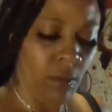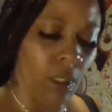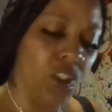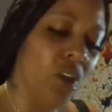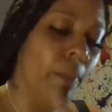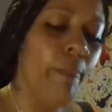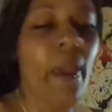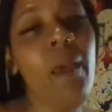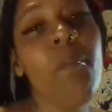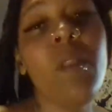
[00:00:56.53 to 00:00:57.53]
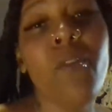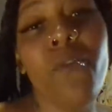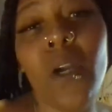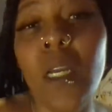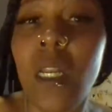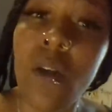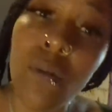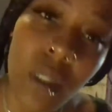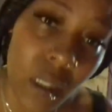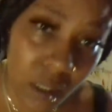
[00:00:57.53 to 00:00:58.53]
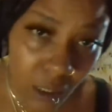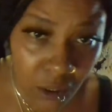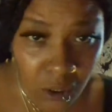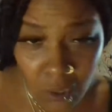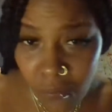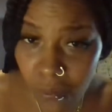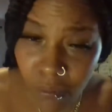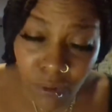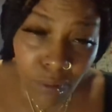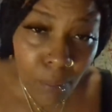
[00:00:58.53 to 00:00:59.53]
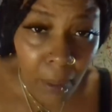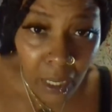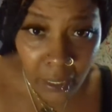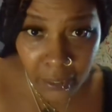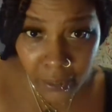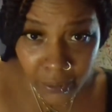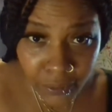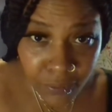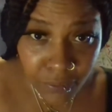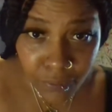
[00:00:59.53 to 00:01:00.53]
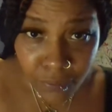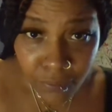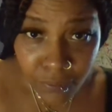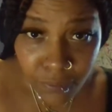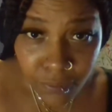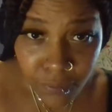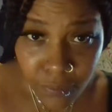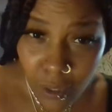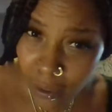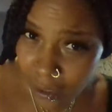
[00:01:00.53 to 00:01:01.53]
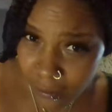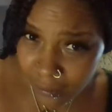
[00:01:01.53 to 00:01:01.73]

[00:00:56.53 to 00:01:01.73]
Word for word: Cause you're a bad motherfucker that don't need to take shit from nobody. Okay?